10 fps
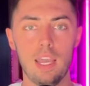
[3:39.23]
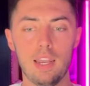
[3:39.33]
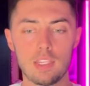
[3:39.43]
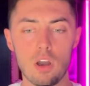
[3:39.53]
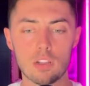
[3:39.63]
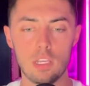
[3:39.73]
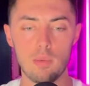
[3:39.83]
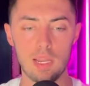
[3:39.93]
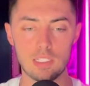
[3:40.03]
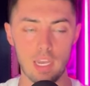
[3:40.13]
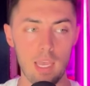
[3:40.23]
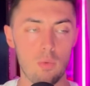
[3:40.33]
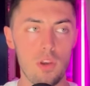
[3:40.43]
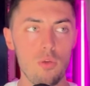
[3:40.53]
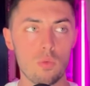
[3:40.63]
And I talked to him and I said, hey,
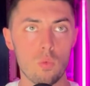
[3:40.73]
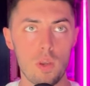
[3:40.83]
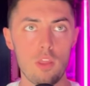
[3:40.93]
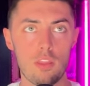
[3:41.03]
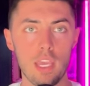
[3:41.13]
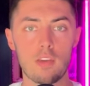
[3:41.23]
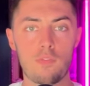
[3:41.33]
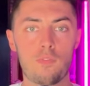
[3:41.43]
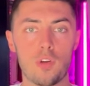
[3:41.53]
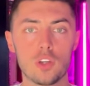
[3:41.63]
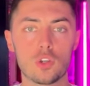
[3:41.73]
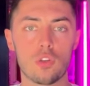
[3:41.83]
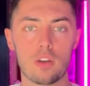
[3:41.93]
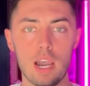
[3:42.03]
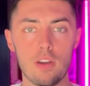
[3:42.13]
when you think front
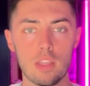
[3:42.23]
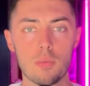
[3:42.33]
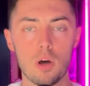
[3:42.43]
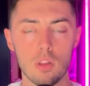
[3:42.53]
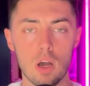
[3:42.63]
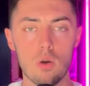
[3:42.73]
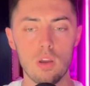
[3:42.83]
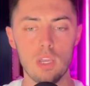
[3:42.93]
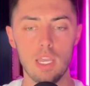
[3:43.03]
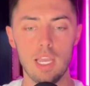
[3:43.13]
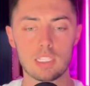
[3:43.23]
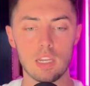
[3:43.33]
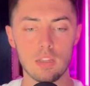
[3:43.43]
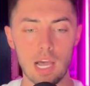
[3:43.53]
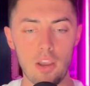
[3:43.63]
shoulder down, hit the ball low, it's going
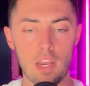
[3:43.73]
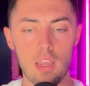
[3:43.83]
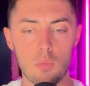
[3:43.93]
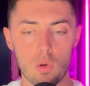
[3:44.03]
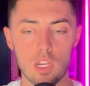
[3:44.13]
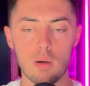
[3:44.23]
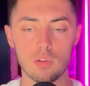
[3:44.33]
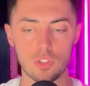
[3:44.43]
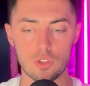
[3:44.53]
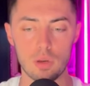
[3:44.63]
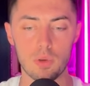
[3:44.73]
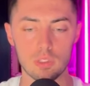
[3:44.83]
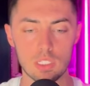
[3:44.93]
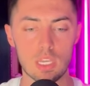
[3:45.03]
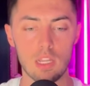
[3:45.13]
to allow you to hit more doubles and triples.
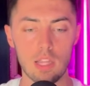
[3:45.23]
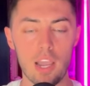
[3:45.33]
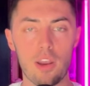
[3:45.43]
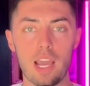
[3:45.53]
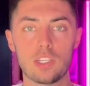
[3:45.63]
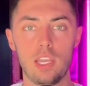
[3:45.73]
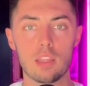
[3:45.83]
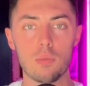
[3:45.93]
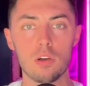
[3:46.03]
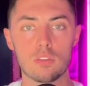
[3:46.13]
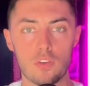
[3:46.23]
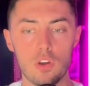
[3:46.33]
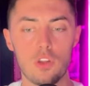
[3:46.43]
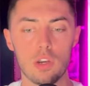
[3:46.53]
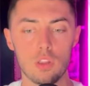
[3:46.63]
It's going to allow you to actually hit the balls
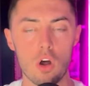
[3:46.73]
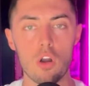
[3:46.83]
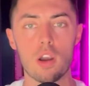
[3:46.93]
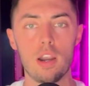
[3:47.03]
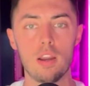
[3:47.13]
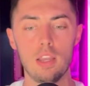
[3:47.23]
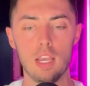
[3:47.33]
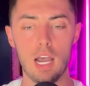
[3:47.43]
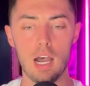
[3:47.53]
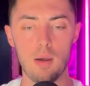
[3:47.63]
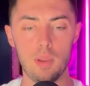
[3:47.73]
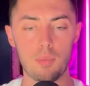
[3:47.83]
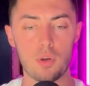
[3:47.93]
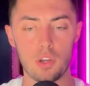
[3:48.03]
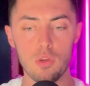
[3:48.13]
further and longer and
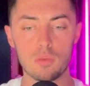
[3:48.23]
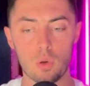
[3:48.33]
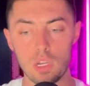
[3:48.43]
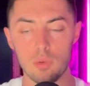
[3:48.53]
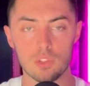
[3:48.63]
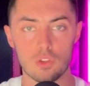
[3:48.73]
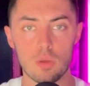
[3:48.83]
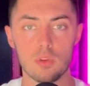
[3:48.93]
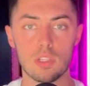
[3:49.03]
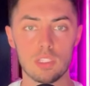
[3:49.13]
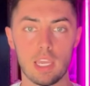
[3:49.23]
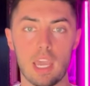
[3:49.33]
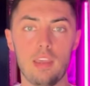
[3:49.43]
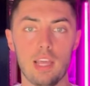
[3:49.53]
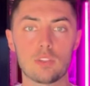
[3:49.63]
produce more doubles and triples. And it's like,
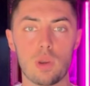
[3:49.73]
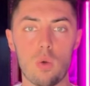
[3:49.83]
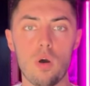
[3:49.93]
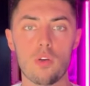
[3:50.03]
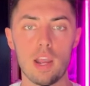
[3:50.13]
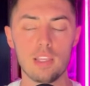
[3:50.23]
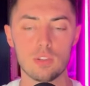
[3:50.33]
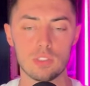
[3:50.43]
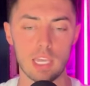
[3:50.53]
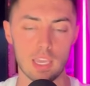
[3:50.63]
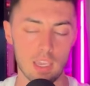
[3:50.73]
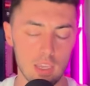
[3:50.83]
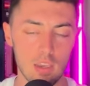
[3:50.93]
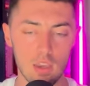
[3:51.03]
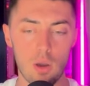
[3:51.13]
hey, that's what I want, right? So it's like,
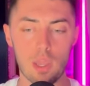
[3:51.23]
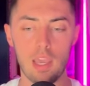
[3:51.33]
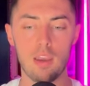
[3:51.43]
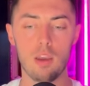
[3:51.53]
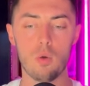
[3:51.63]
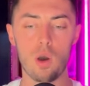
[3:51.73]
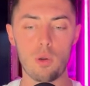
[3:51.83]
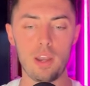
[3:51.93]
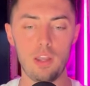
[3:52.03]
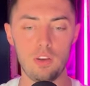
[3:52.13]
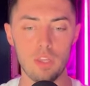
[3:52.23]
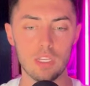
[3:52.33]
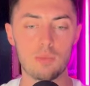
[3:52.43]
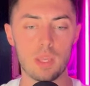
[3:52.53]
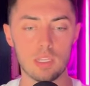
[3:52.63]
okay, why do I need to do
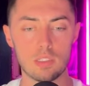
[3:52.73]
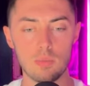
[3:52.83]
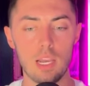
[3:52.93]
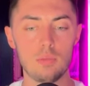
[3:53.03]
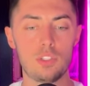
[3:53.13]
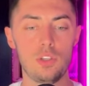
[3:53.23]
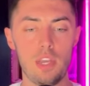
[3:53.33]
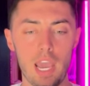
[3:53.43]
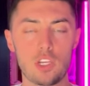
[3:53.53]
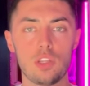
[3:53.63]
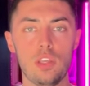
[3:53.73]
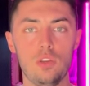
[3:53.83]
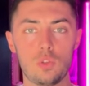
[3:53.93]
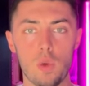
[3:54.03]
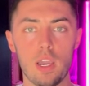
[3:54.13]
this? Because sometimes naturally you
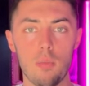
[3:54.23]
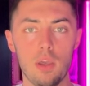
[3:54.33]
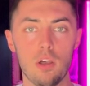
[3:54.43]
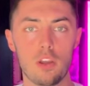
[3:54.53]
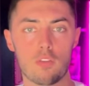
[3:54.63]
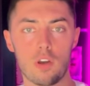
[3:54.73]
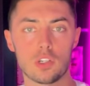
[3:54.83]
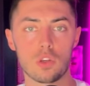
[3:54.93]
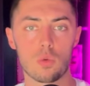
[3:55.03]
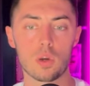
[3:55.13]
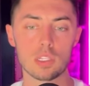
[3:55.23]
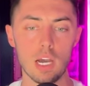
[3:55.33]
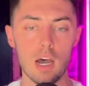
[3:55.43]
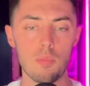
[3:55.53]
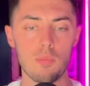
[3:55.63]
swing uphill, your front shoulder works
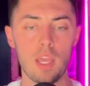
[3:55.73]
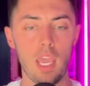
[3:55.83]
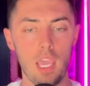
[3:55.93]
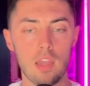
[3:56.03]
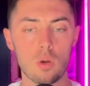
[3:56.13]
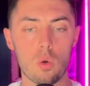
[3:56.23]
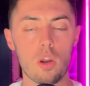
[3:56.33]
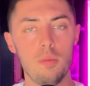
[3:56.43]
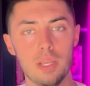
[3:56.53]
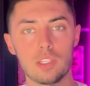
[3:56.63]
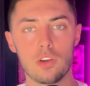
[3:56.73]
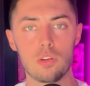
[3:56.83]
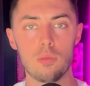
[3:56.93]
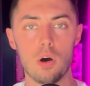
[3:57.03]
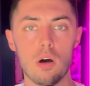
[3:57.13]
up and or you miss under
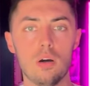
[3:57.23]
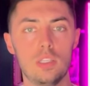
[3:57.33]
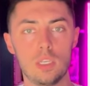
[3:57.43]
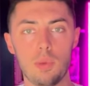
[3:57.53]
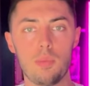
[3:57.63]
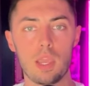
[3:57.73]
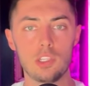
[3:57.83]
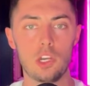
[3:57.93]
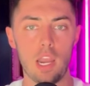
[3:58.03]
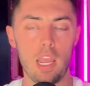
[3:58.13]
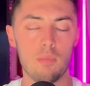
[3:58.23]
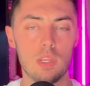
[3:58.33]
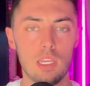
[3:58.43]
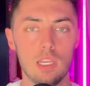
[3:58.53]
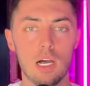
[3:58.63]
the ball simply because of your aim.
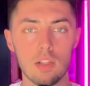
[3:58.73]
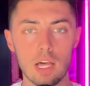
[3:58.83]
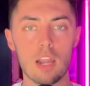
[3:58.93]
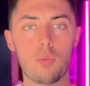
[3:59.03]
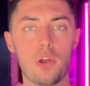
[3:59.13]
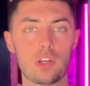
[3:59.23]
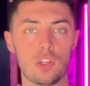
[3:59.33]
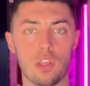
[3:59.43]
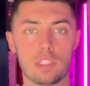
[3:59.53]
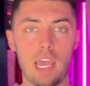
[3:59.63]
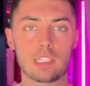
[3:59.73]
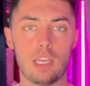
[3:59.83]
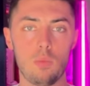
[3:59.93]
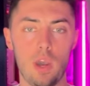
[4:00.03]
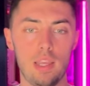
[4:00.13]
A lot of players are the exact
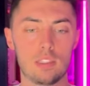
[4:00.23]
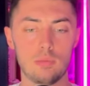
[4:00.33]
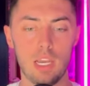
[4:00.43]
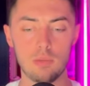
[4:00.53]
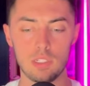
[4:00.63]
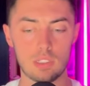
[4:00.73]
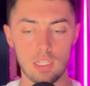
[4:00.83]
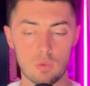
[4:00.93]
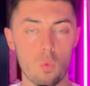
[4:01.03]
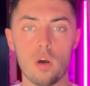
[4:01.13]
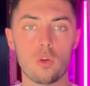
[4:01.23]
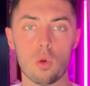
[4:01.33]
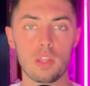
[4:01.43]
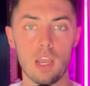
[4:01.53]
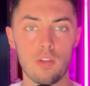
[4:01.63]
same way. Sometimes it's one
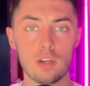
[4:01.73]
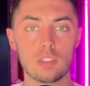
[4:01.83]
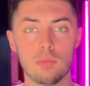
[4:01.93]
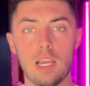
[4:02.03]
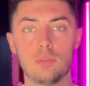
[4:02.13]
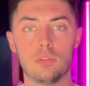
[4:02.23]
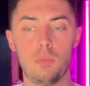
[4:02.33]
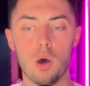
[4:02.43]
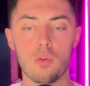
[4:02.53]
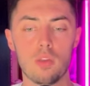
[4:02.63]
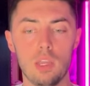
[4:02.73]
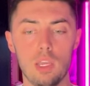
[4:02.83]
or the other. Sometimes it's both.